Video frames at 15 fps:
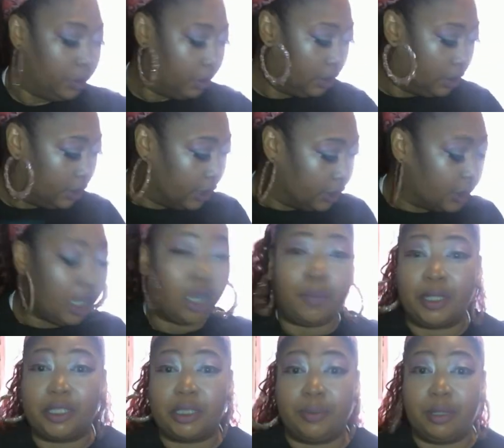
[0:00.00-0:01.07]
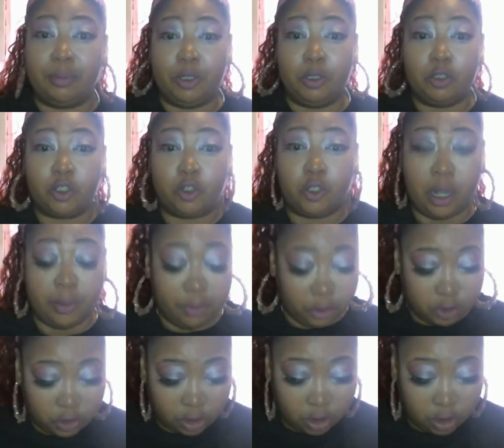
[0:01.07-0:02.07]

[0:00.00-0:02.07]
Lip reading: Let's talk about some of the musical numbers.